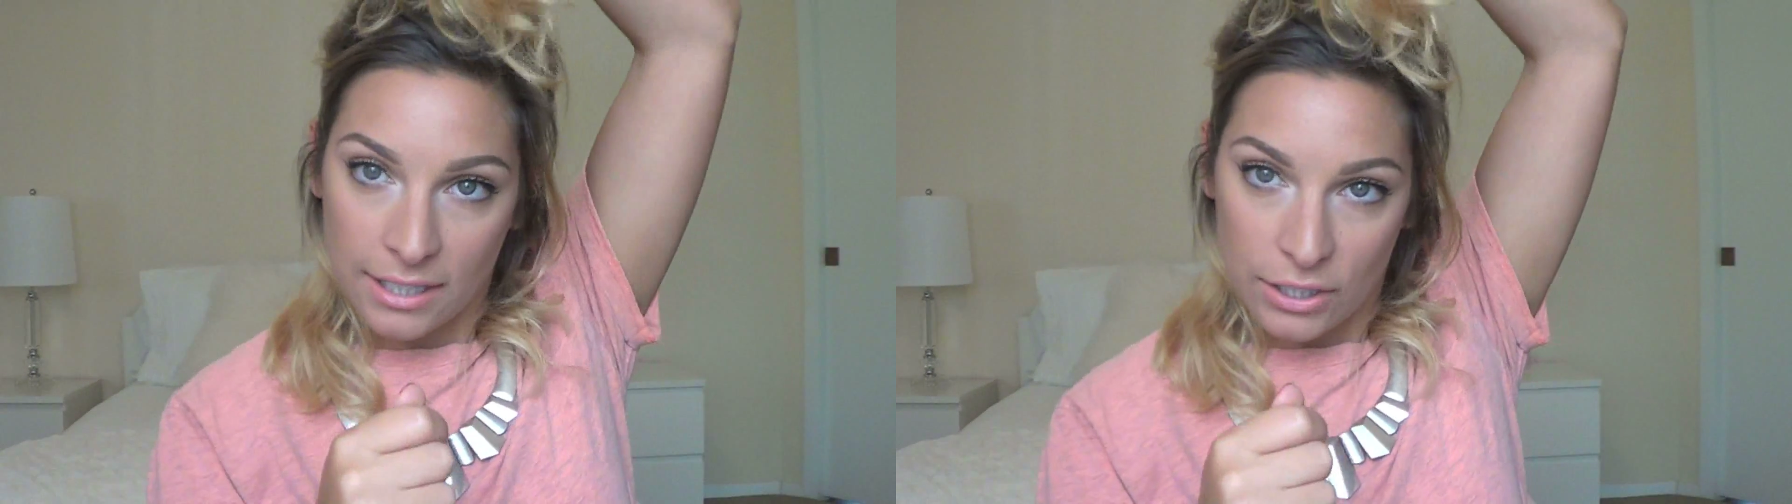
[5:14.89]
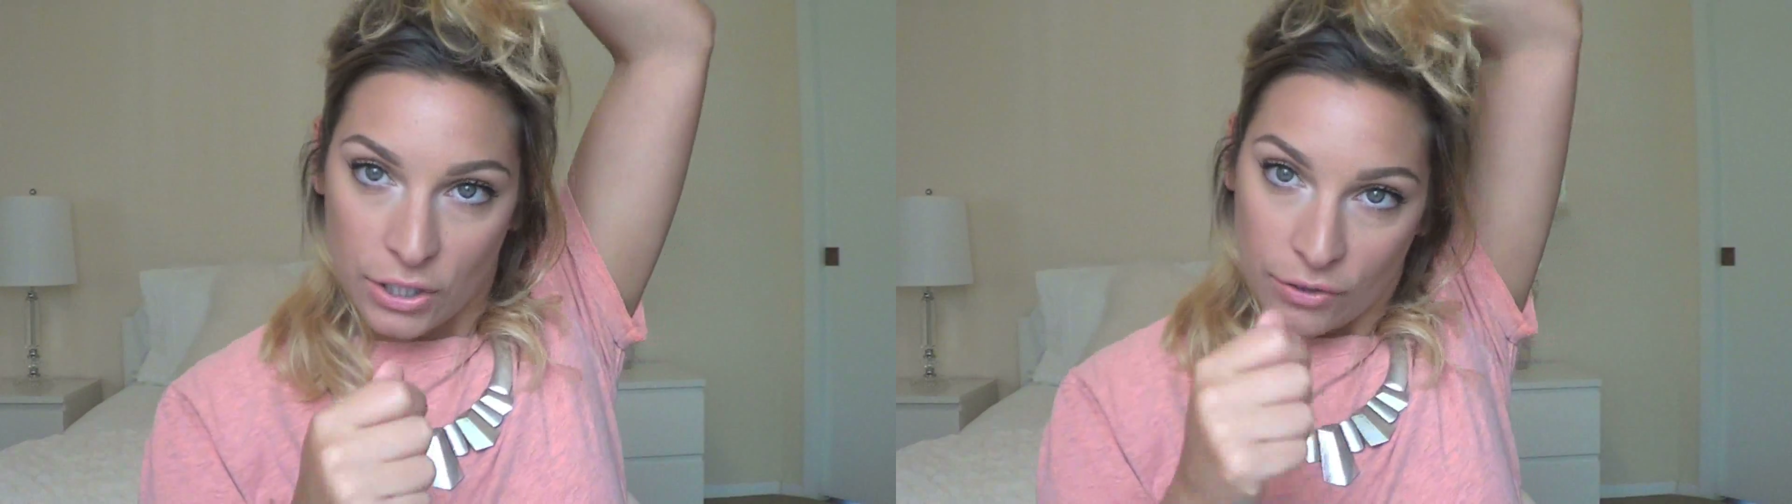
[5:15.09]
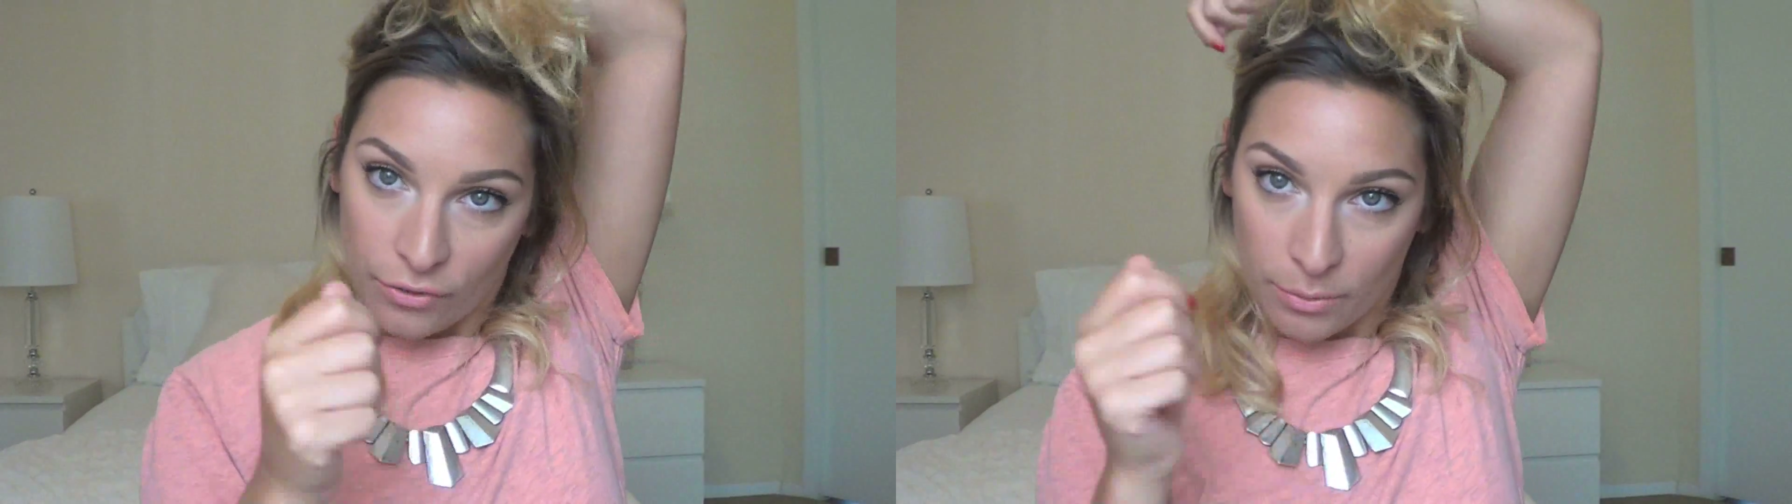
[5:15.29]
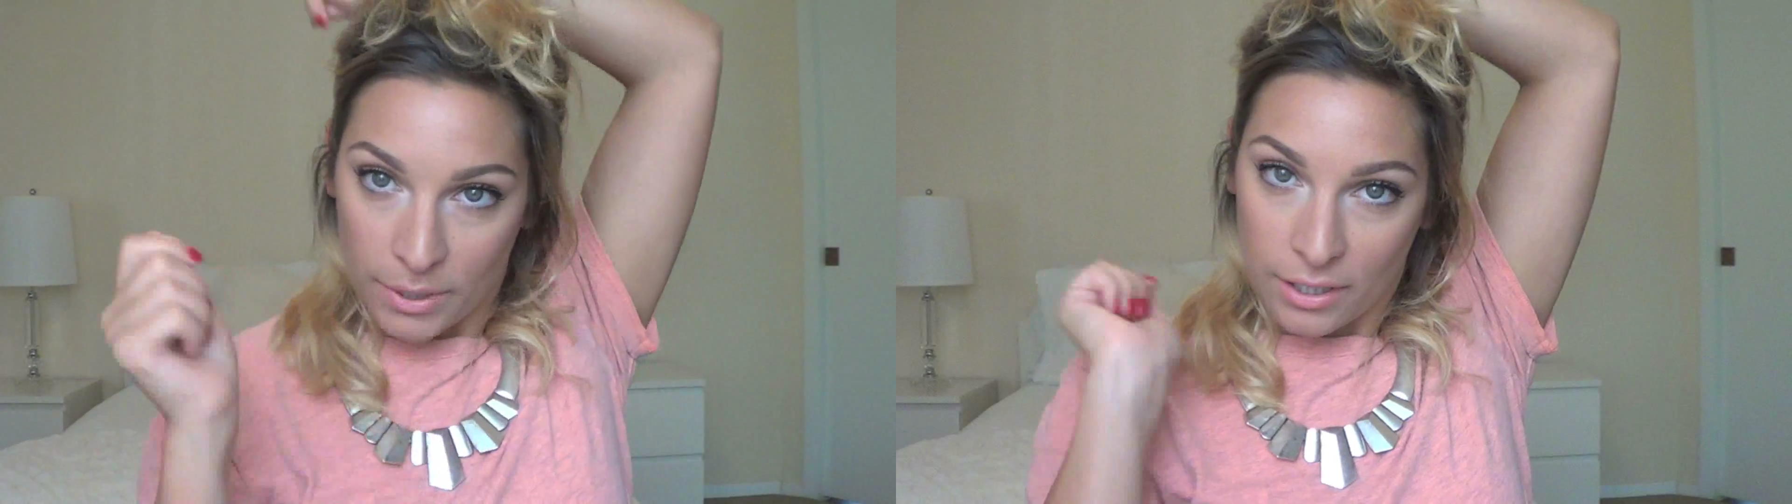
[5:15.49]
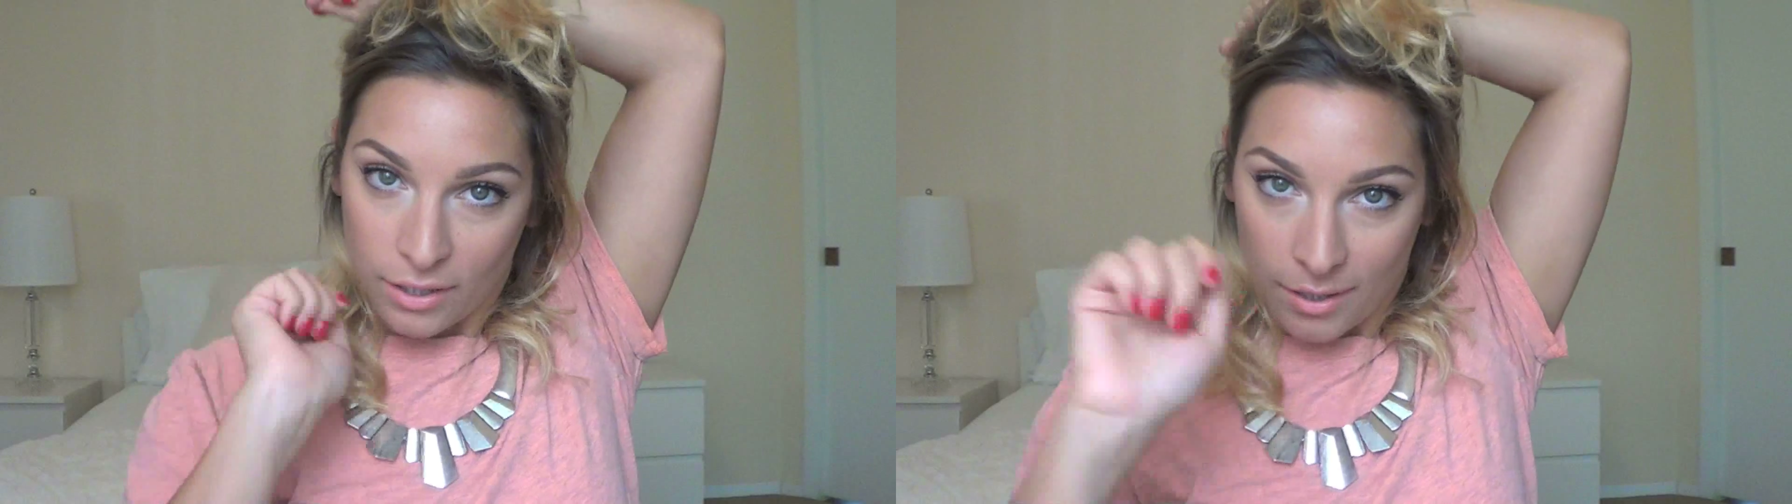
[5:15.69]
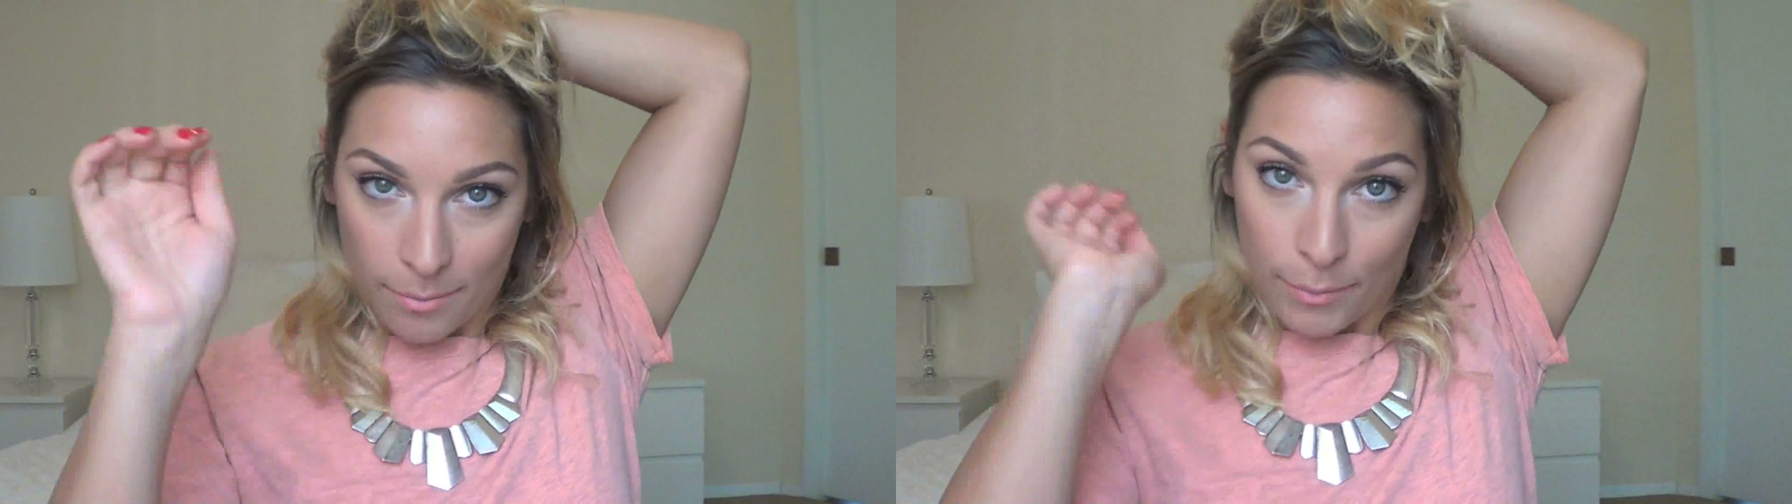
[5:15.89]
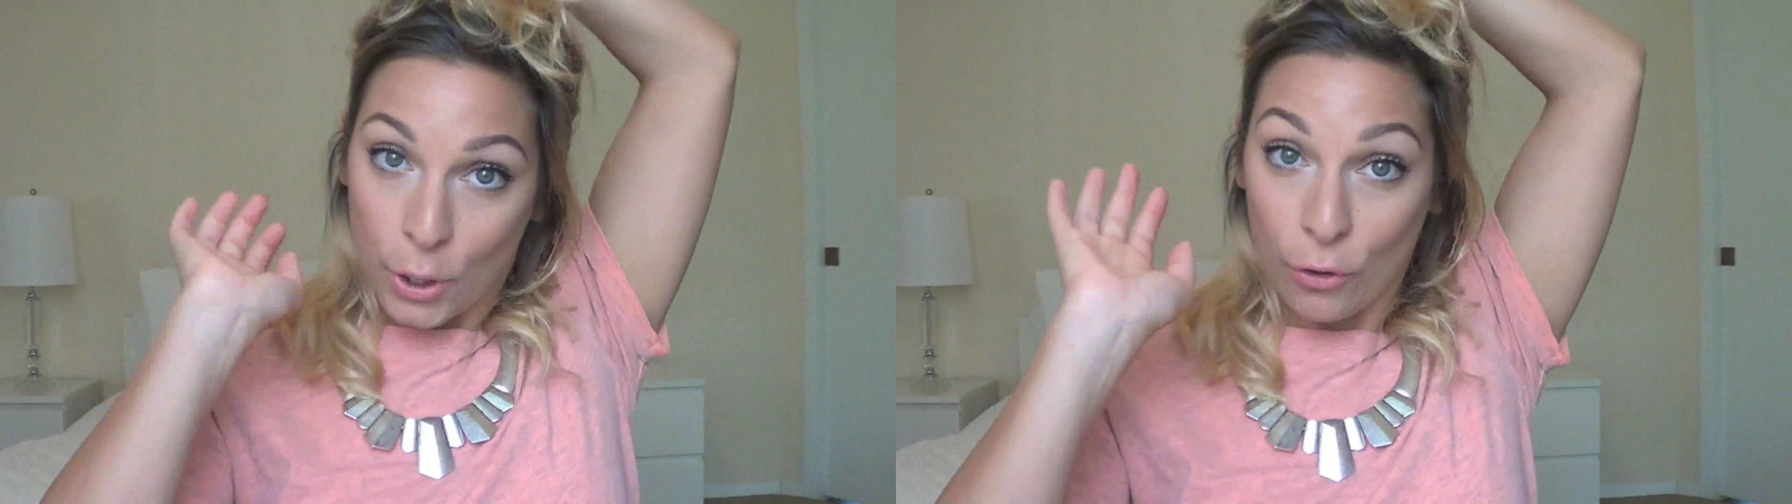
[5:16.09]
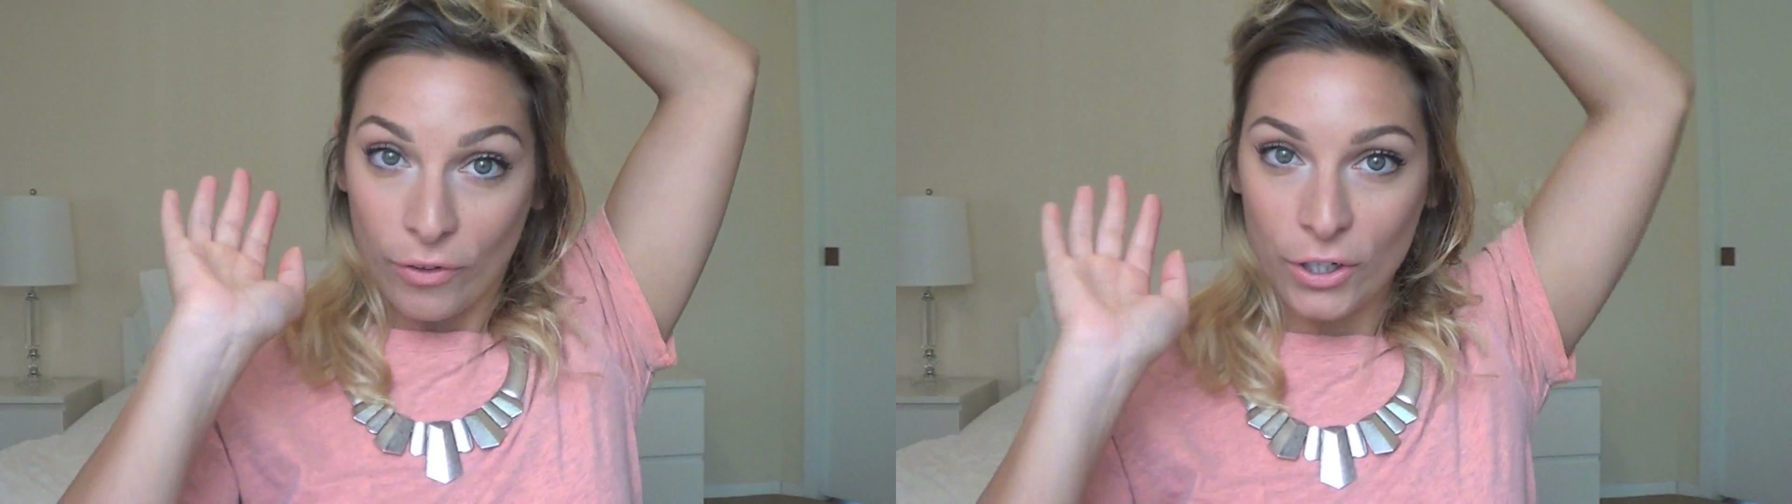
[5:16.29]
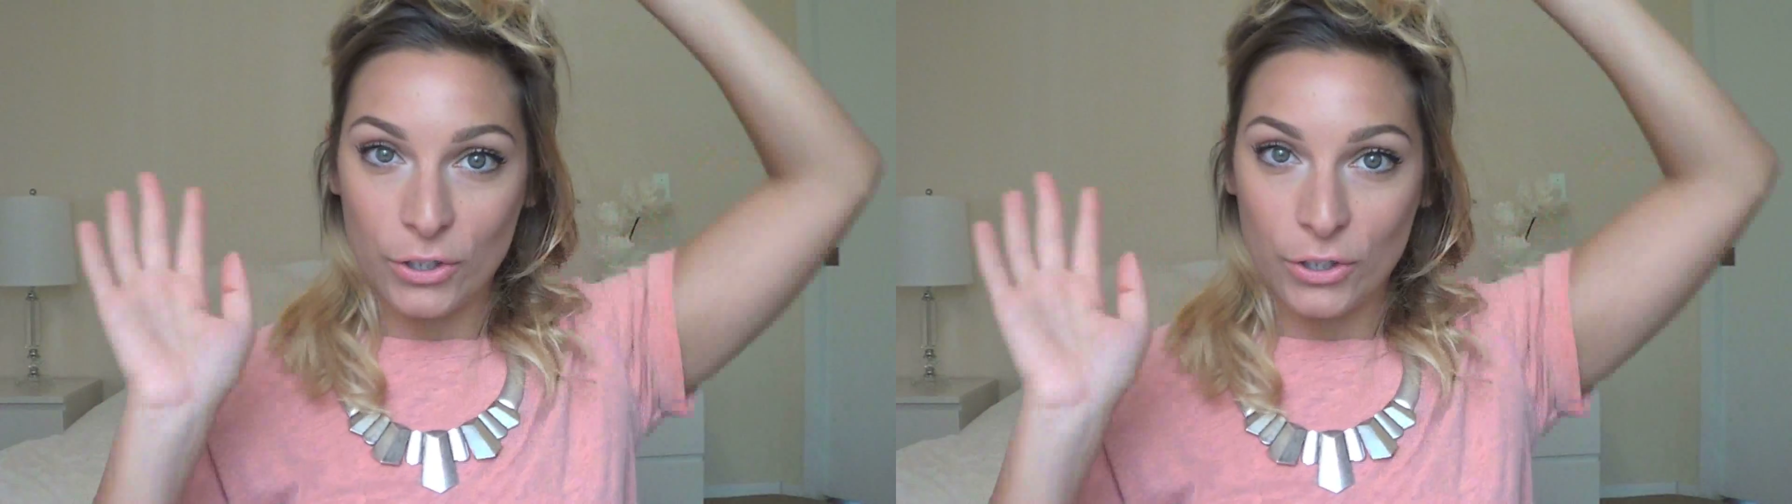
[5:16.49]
easier for me to maneuver.